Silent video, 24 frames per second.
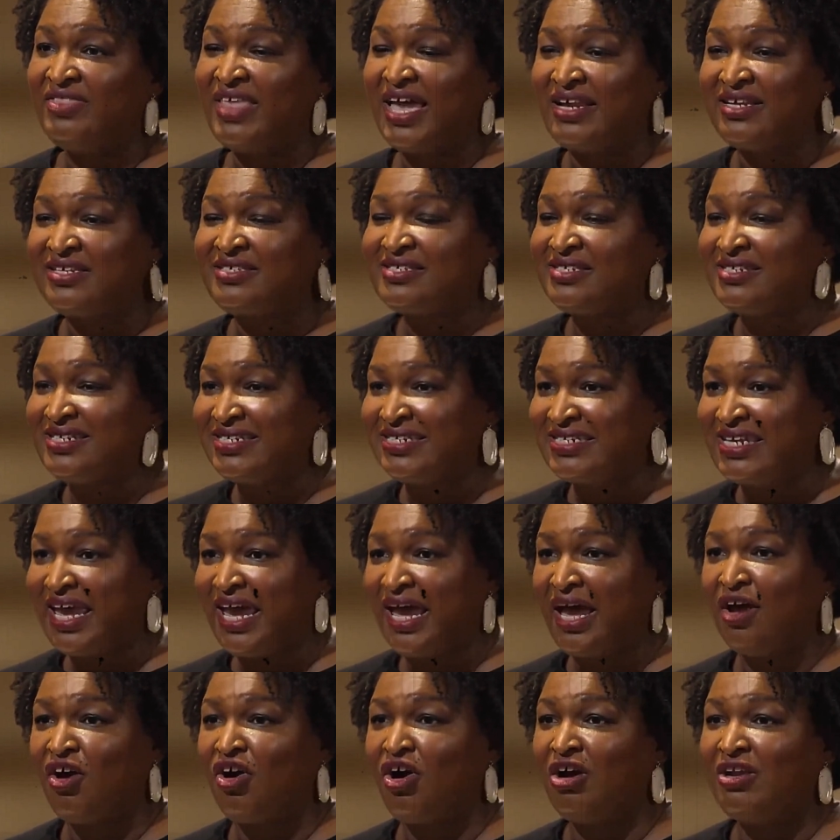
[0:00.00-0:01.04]
That is an
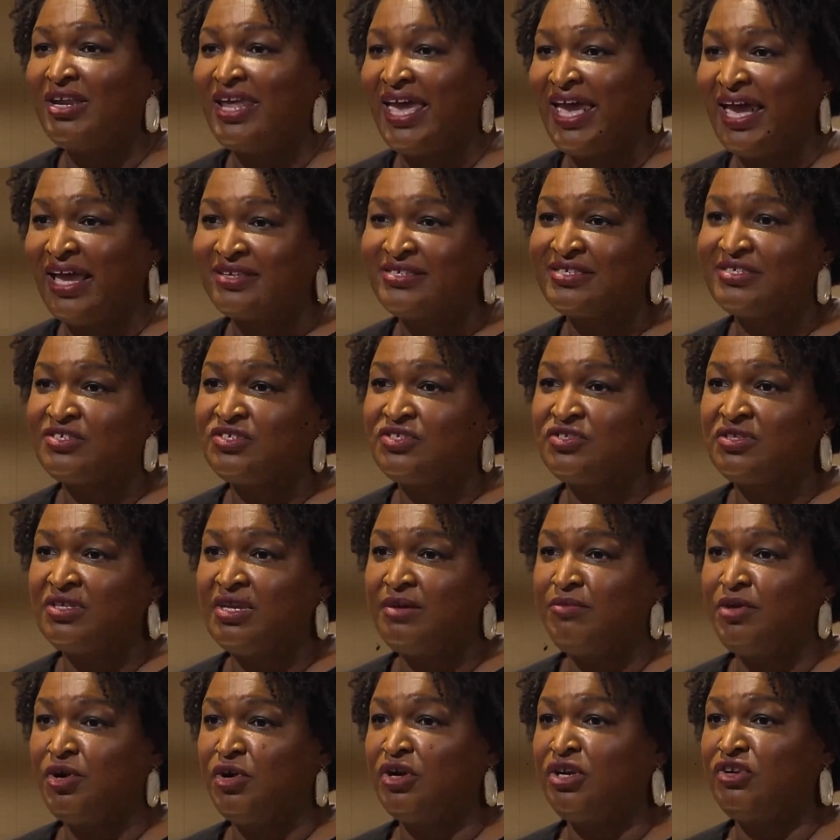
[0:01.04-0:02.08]
attack on access to
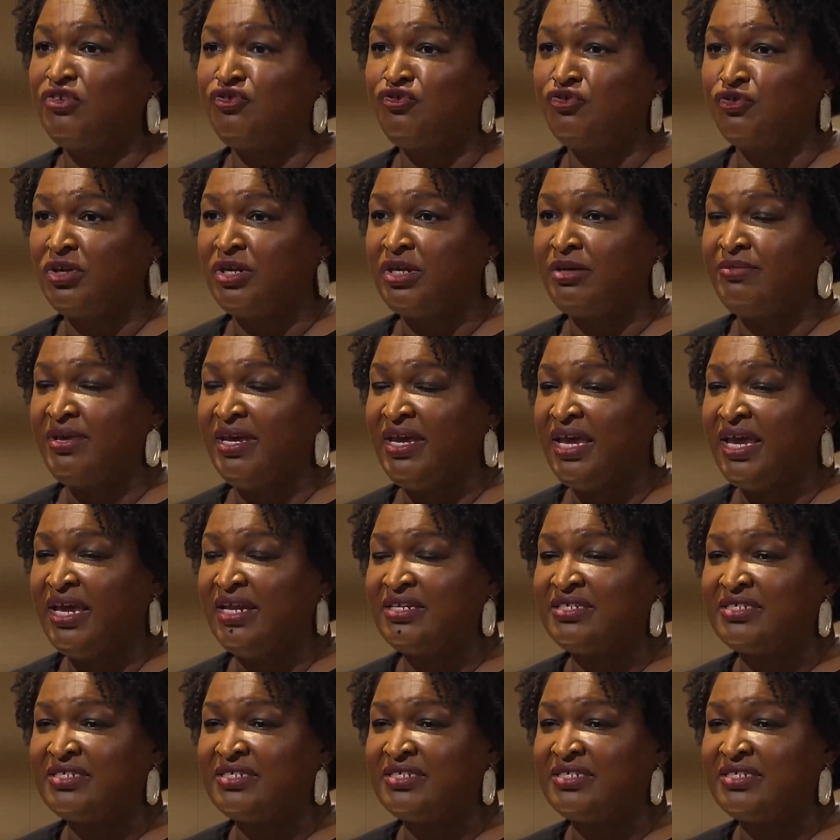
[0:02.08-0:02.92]
the American dream.